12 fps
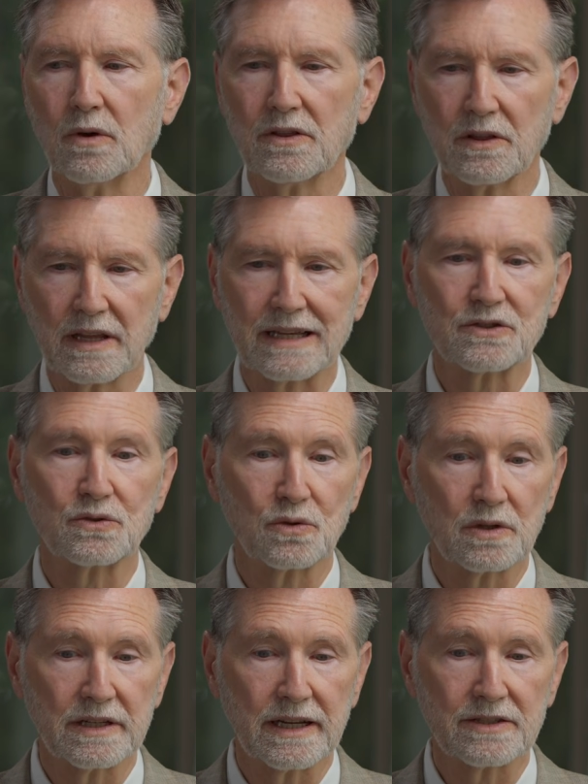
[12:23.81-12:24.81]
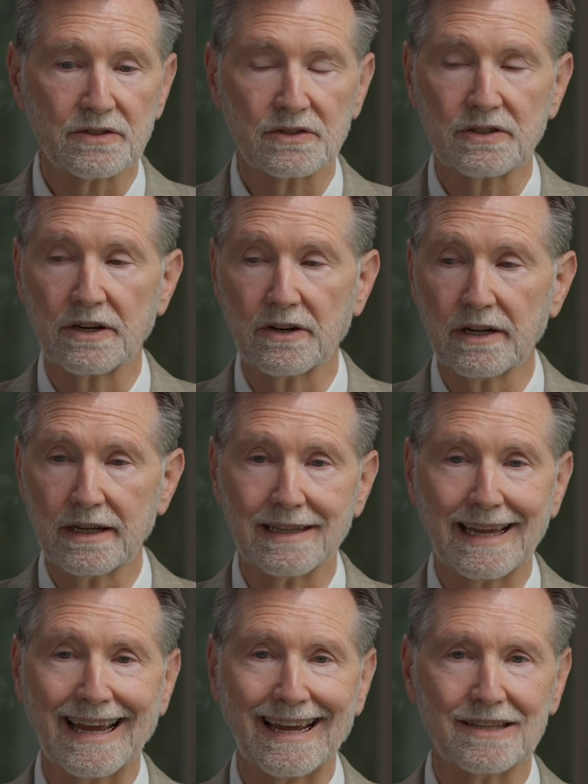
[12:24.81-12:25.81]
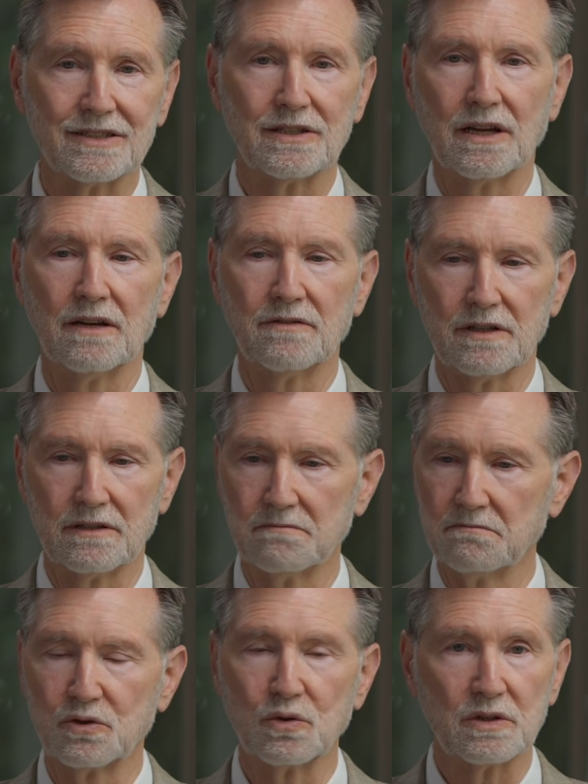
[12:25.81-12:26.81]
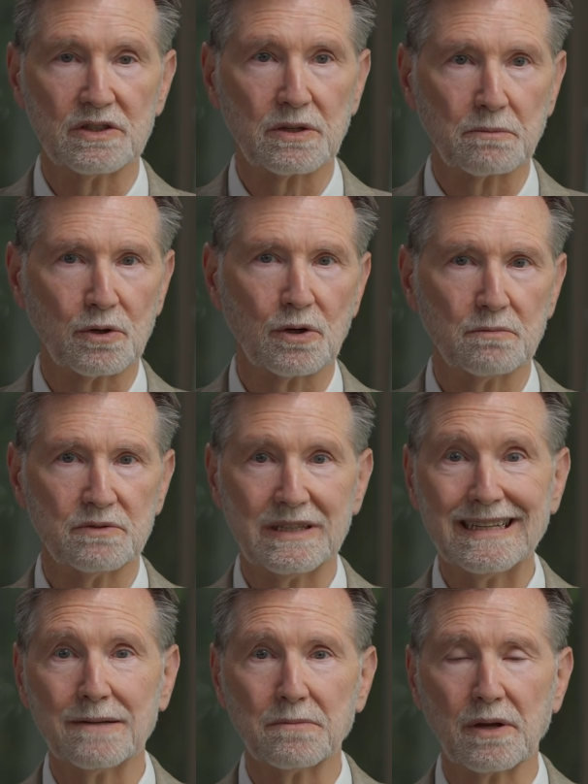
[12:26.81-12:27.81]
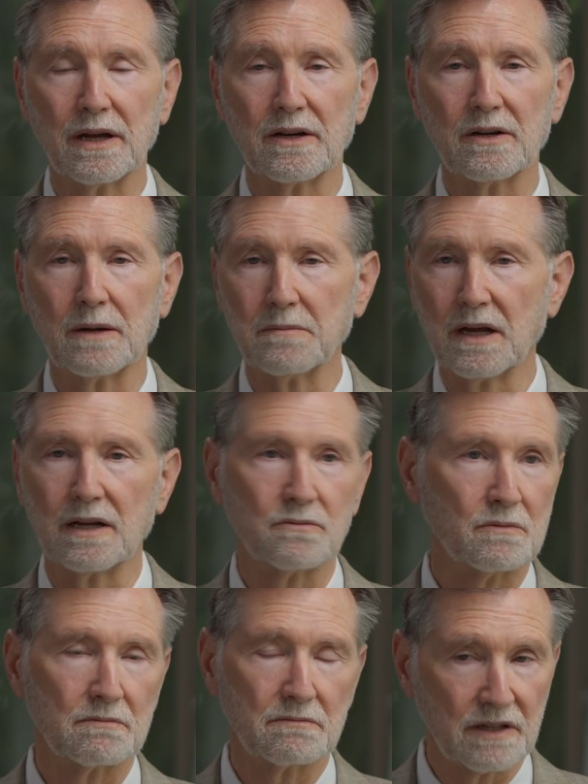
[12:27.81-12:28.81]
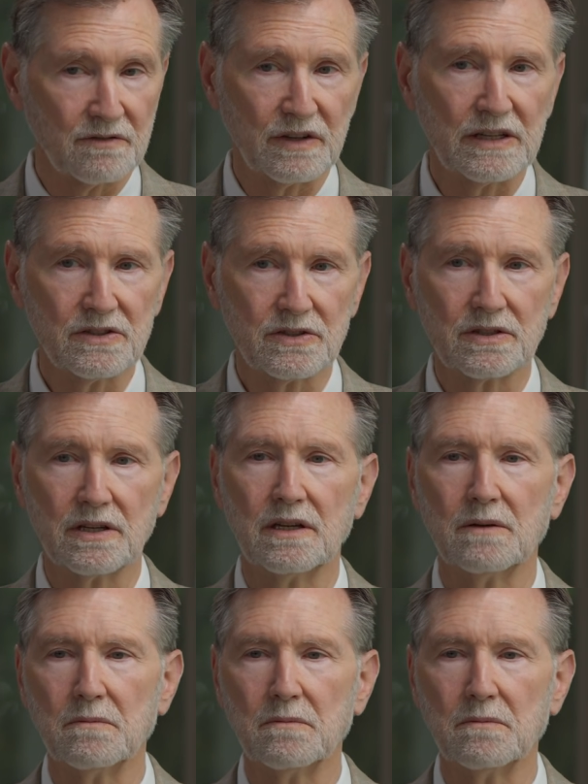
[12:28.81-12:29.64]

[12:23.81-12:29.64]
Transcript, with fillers: whether that's truly necessary in the hands of a truly superb seed implanter i'm not convinced